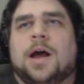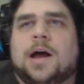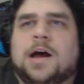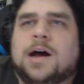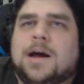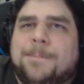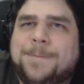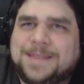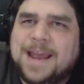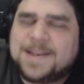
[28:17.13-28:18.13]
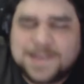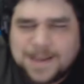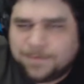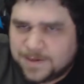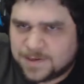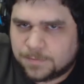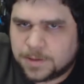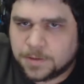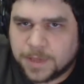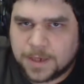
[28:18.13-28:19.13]
But that is definitely
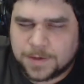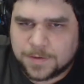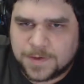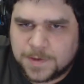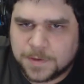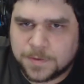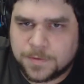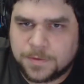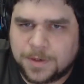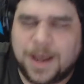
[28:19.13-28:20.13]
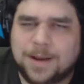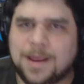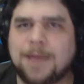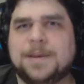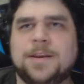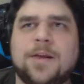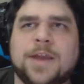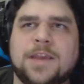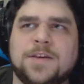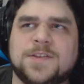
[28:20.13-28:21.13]
something you get used to. I mean, you don't
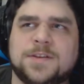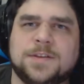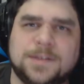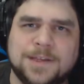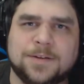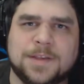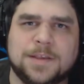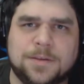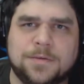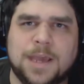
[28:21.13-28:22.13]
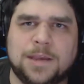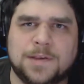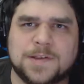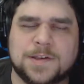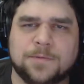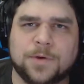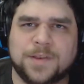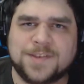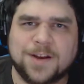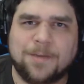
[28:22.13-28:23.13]
get used to the tilting. You get used to where the
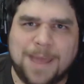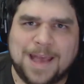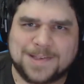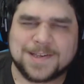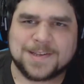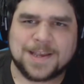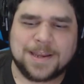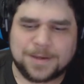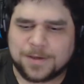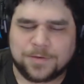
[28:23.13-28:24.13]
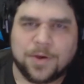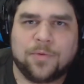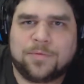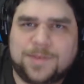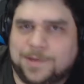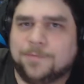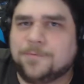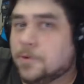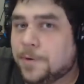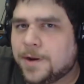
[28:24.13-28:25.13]
center of mass is, and you don't tilt
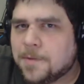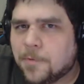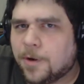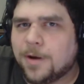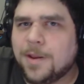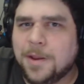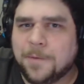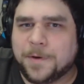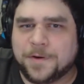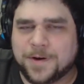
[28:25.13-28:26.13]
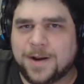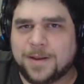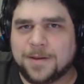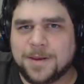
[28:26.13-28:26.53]
forward anymore when you're trying to,